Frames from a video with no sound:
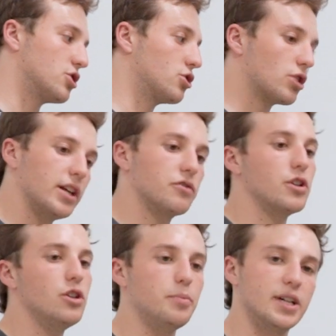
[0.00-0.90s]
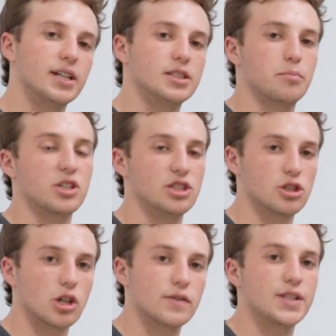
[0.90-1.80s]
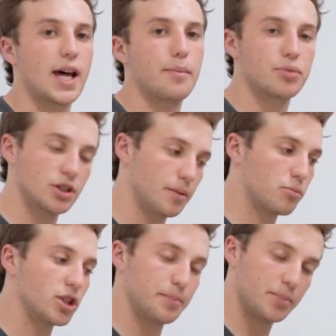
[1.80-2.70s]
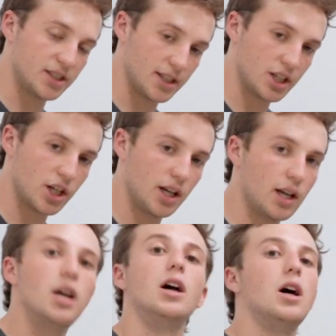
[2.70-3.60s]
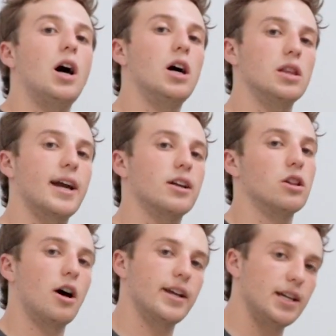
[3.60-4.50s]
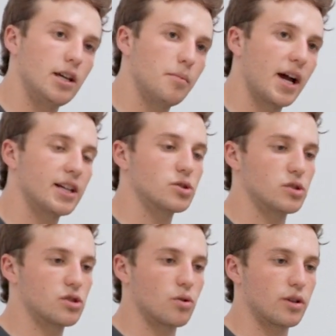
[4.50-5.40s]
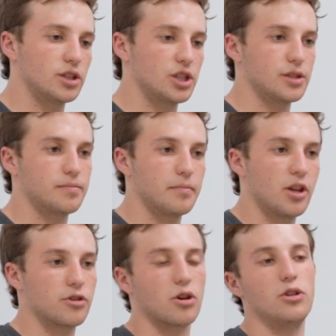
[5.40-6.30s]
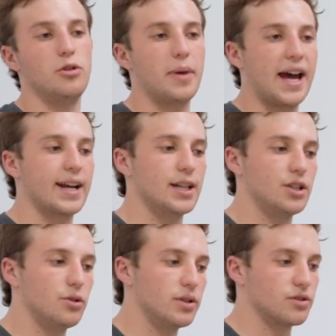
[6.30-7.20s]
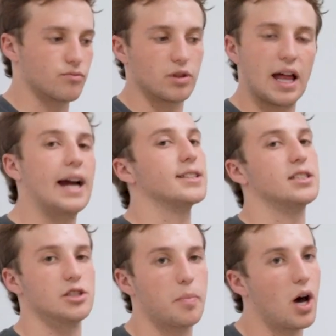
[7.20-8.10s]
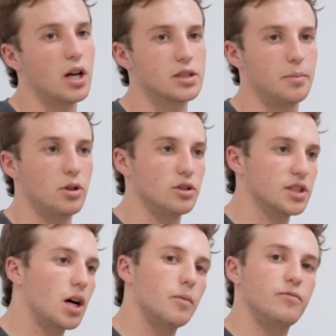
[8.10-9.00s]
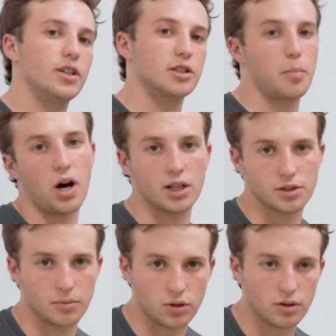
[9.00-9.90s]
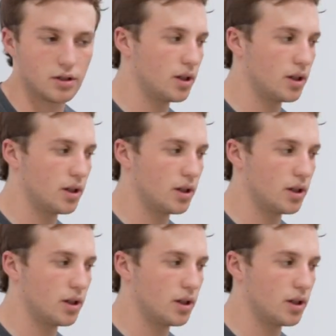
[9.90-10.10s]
great for you because it preserves that positioning. Unlike a lot of e-bikes, which sort of just throw you back into as relaxed as possible, as comfy as possible.